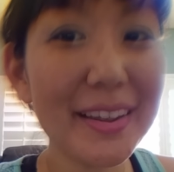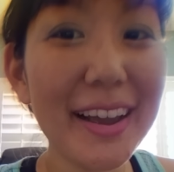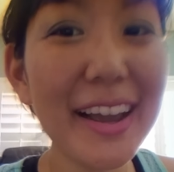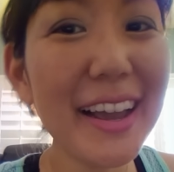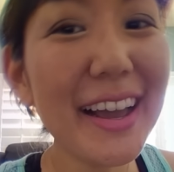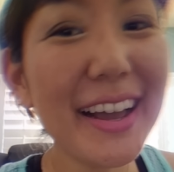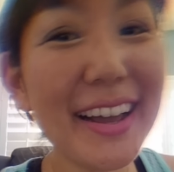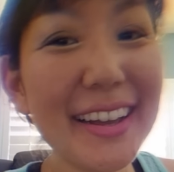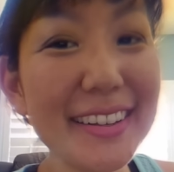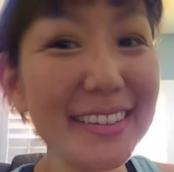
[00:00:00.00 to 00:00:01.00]
Hi
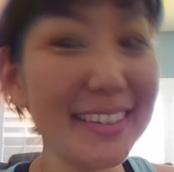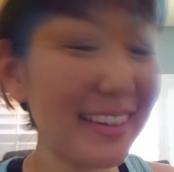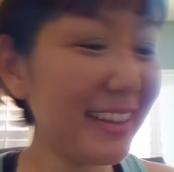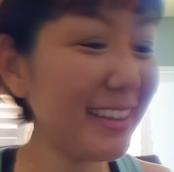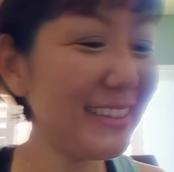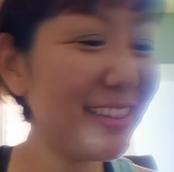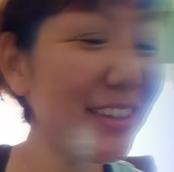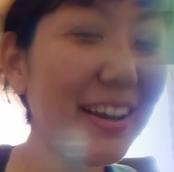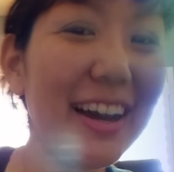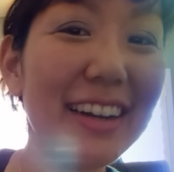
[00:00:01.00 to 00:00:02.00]
guys, so let's
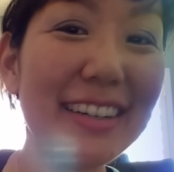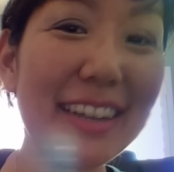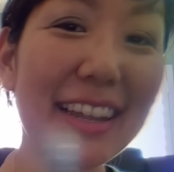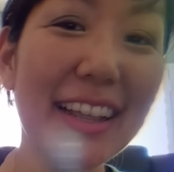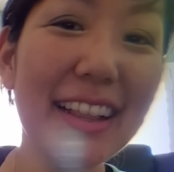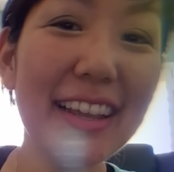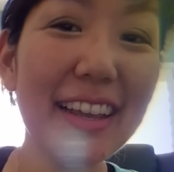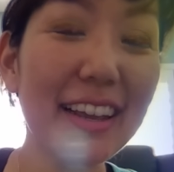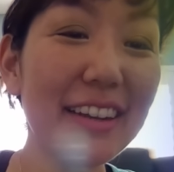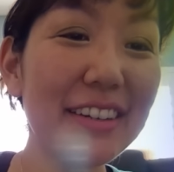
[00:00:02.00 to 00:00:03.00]
do our
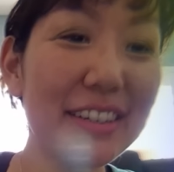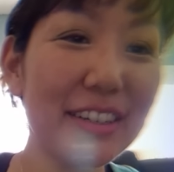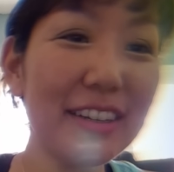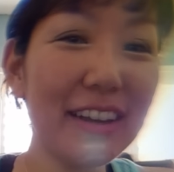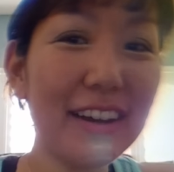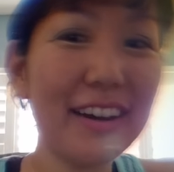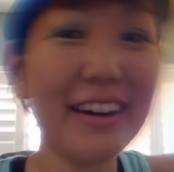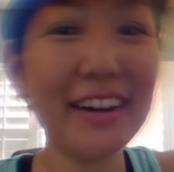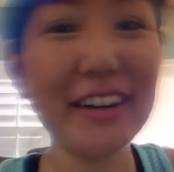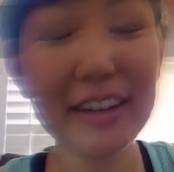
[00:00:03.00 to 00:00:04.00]
daily energy
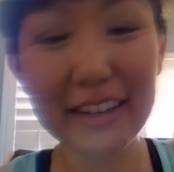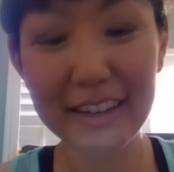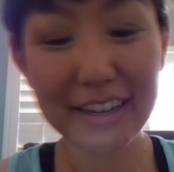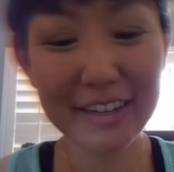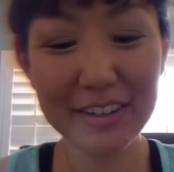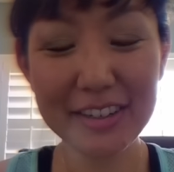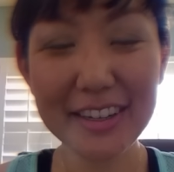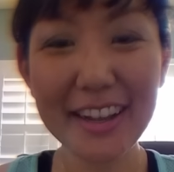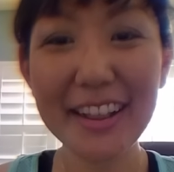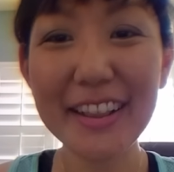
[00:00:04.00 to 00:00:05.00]
card and
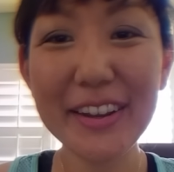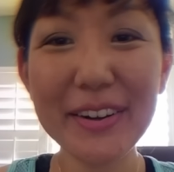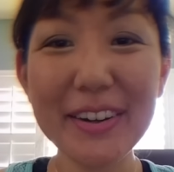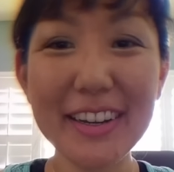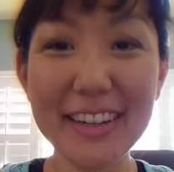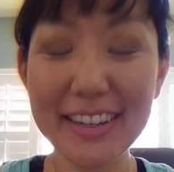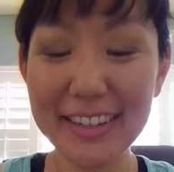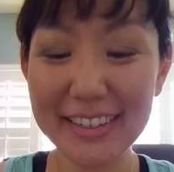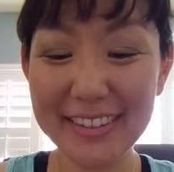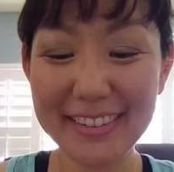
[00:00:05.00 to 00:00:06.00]
energy
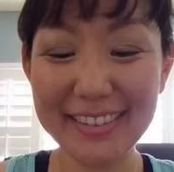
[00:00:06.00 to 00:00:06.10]
clearing.